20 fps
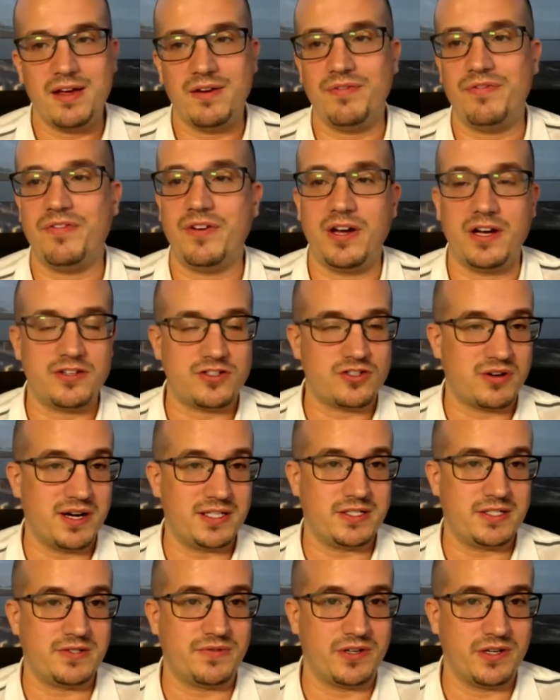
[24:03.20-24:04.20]
of
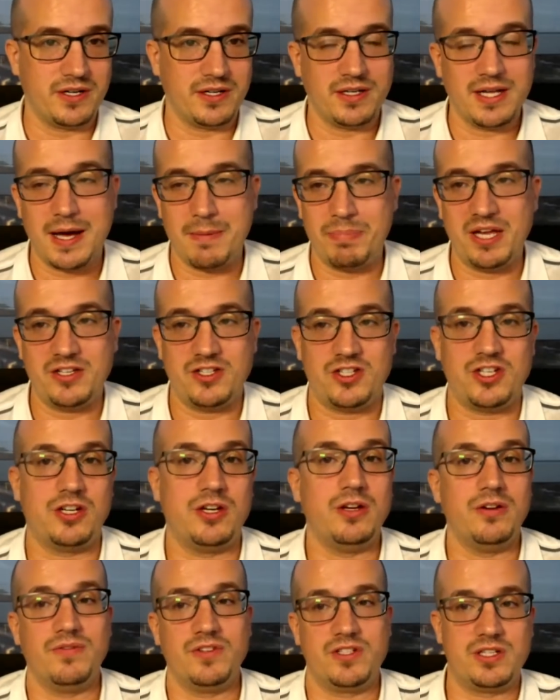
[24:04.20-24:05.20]
transferring that pension
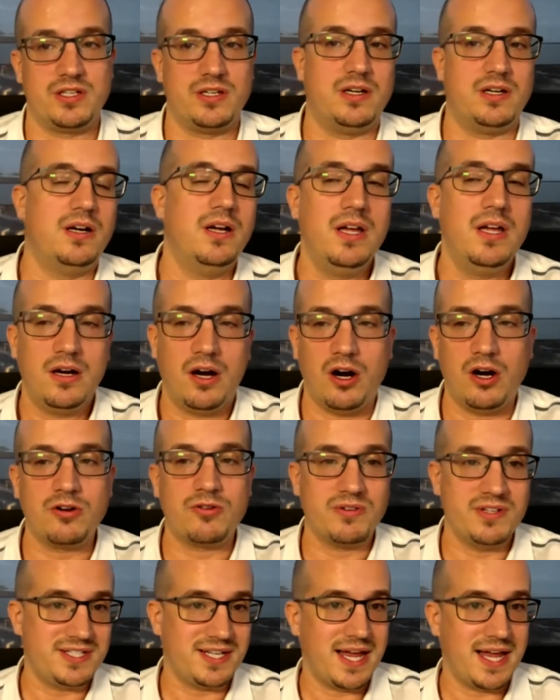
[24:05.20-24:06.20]
over to
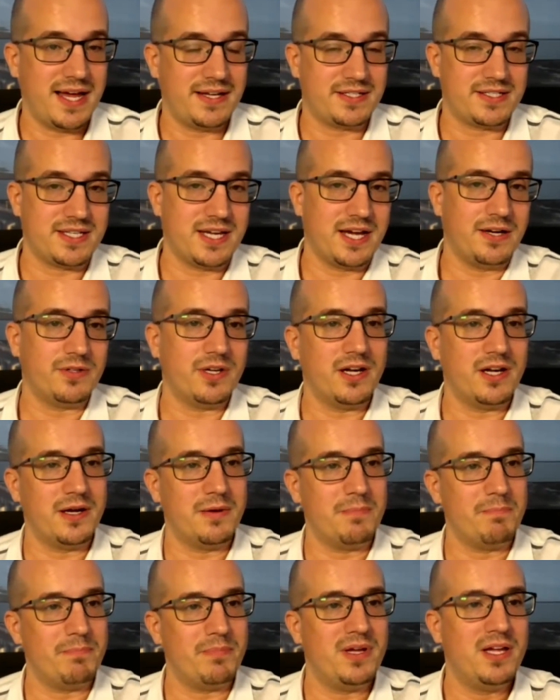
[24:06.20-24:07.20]
Hargreaves Lansdown.
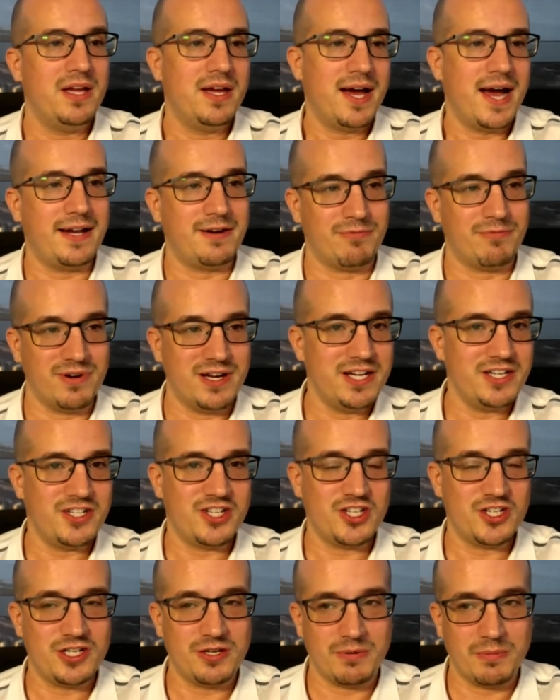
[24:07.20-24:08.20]
I had a
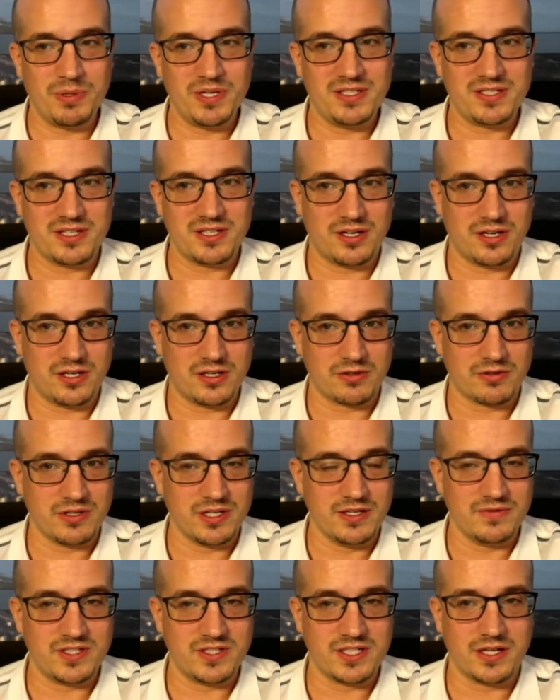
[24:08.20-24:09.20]
relationship with Peter
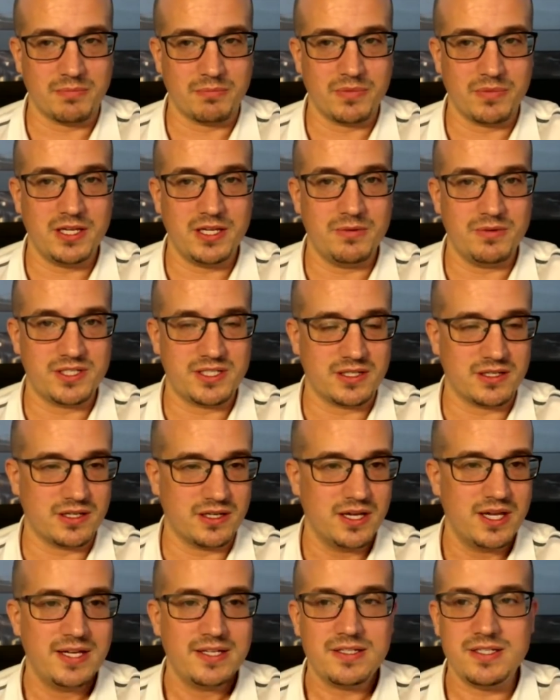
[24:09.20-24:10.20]
Hargreaves. He was
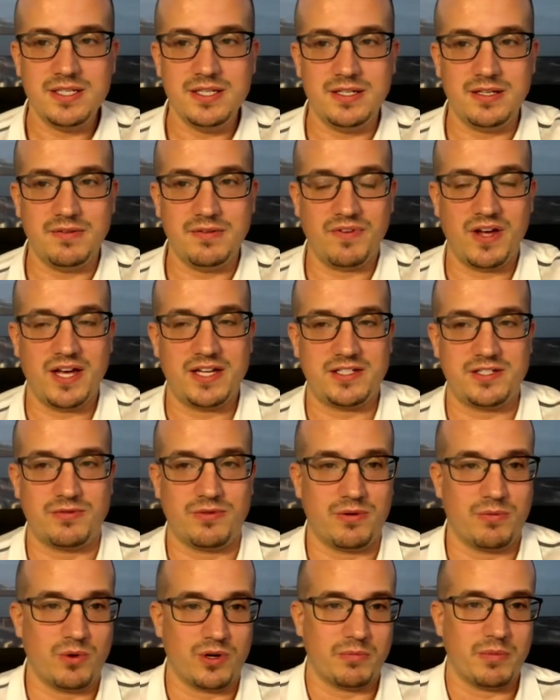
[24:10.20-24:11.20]
a seed investor
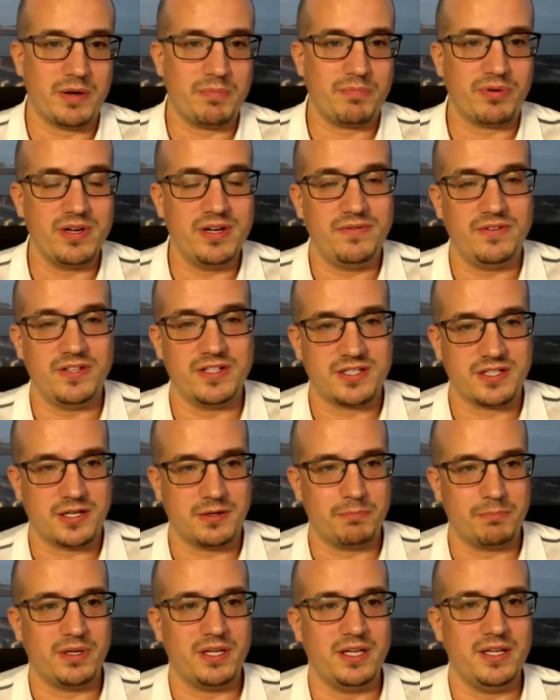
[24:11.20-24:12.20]
in one of my previous
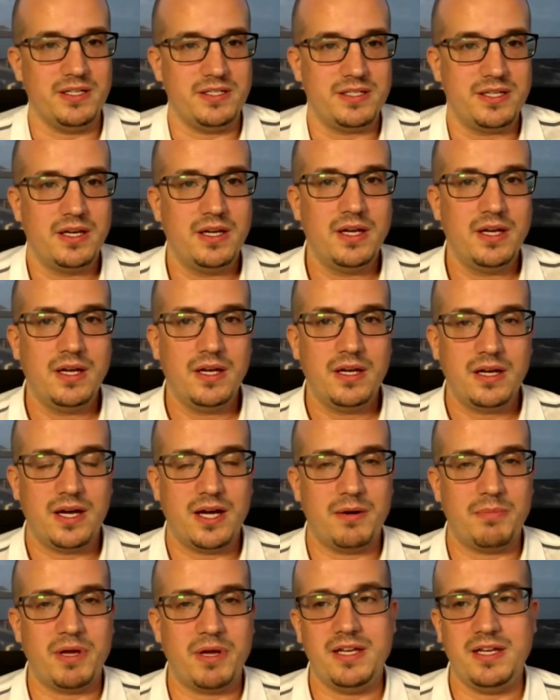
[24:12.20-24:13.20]
companies,
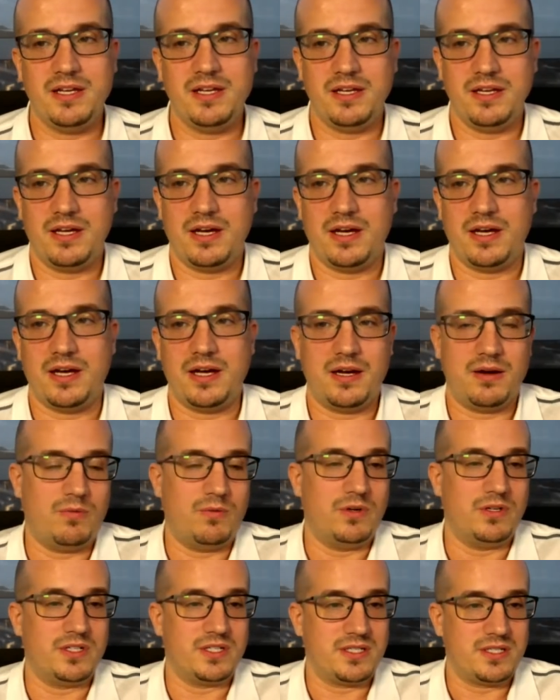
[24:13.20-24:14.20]
and he
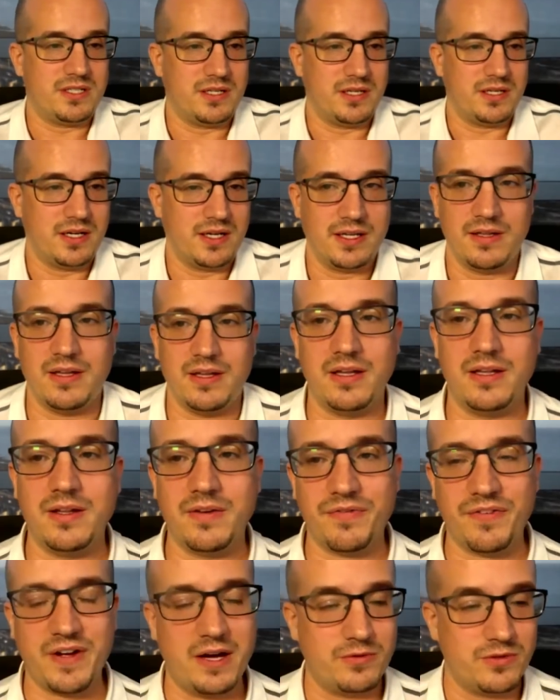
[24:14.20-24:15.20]
was the
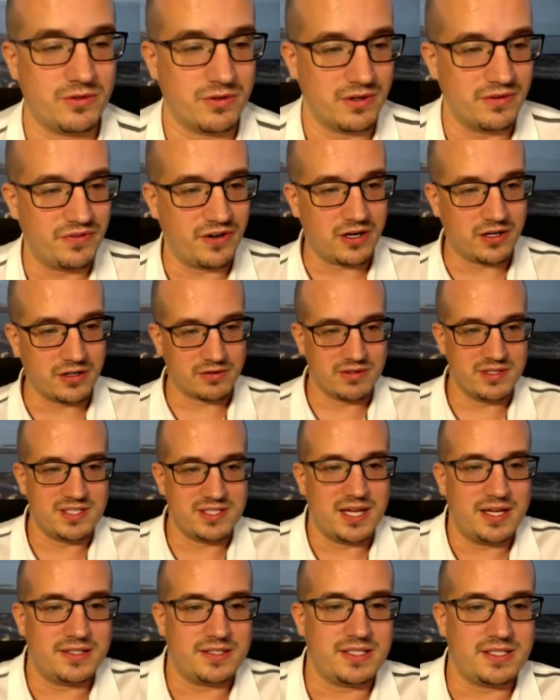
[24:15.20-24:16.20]
founder of Hargreaves
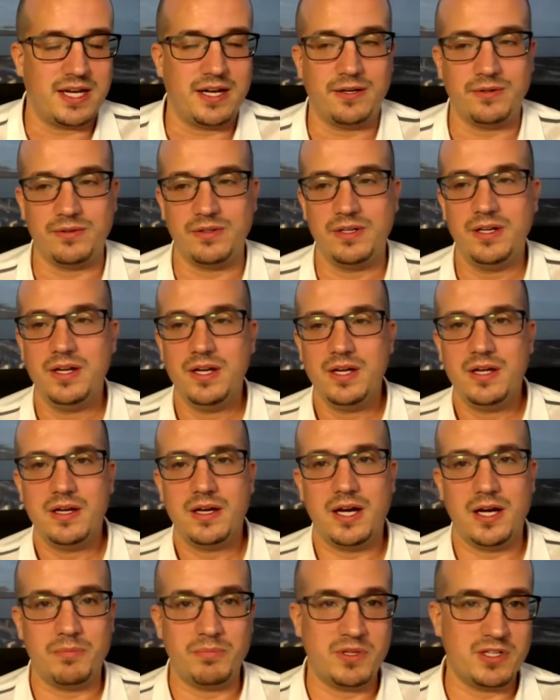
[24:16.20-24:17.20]
Lansdown.
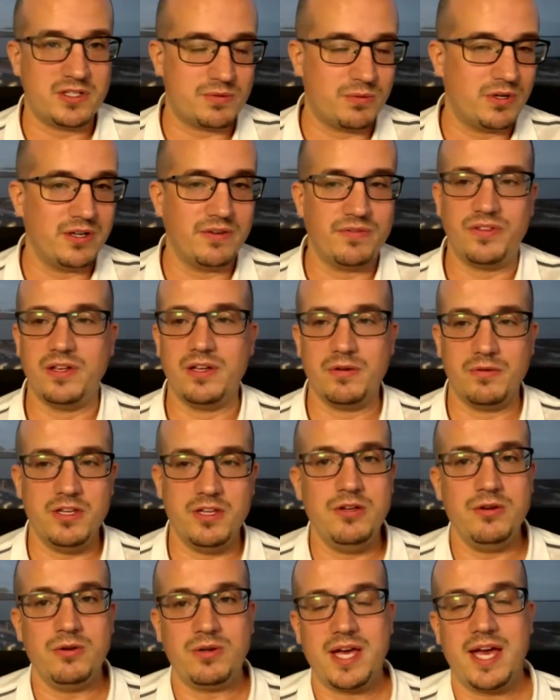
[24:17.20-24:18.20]
That's one of the
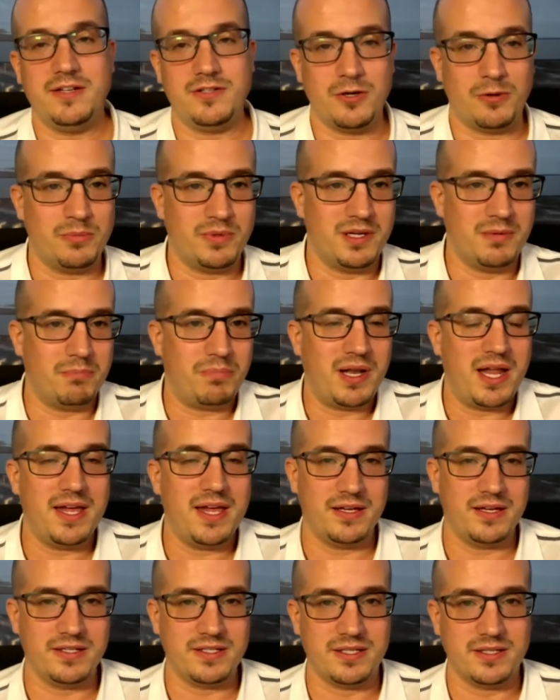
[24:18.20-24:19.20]
UK dominant
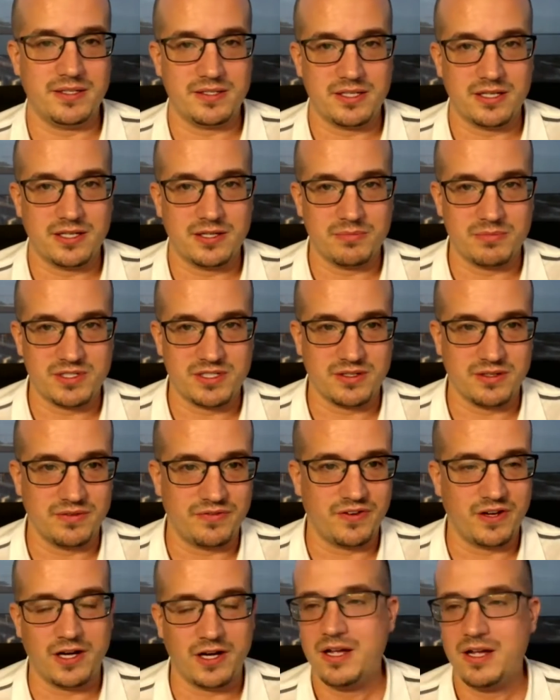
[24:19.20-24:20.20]
players in terms of
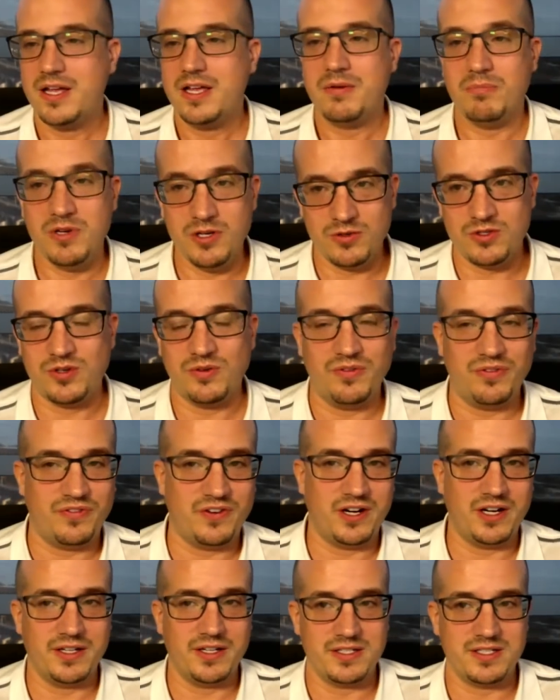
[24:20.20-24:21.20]
mutual
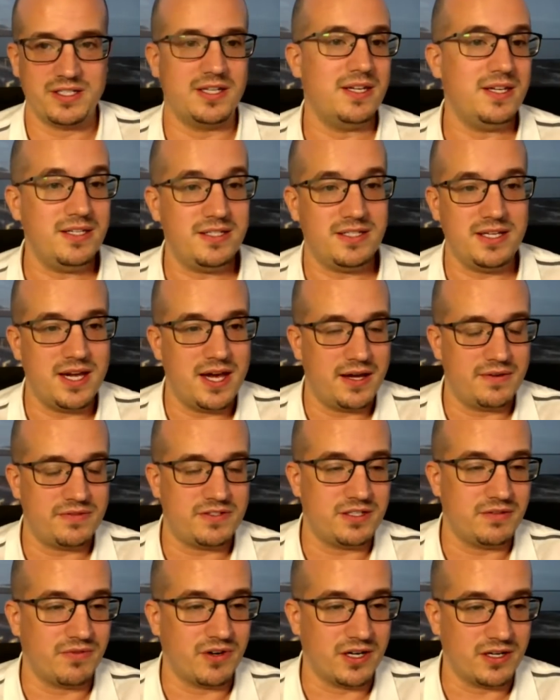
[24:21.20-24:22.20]
funds and
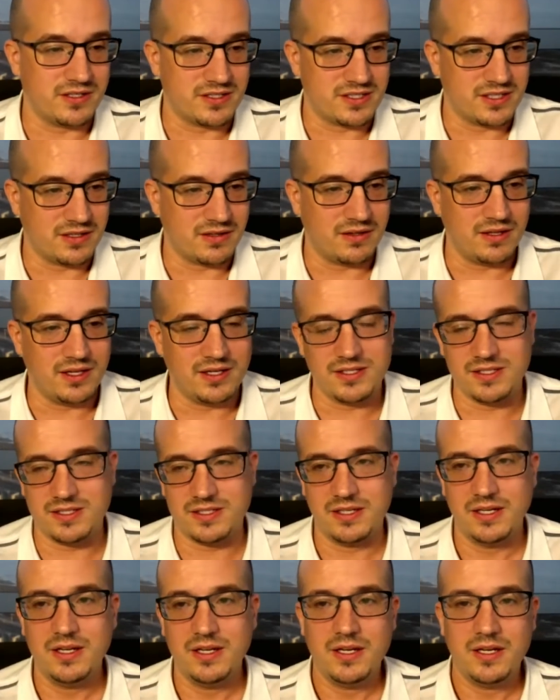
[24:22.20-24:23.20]
ETFs and various other things.
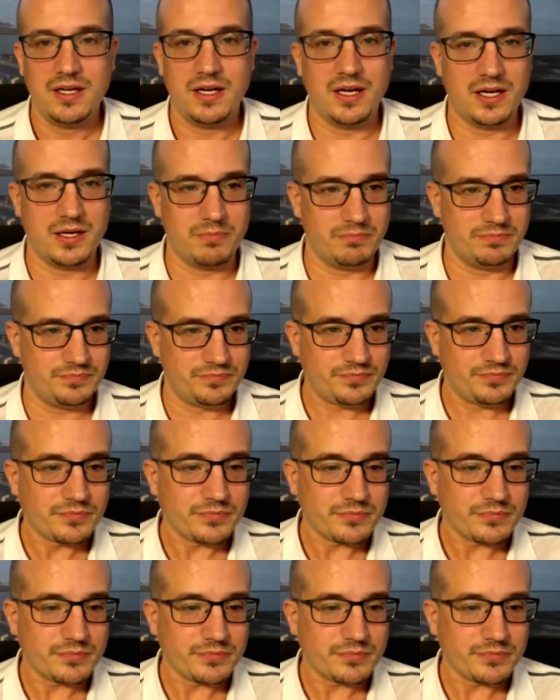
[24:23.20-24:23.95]
The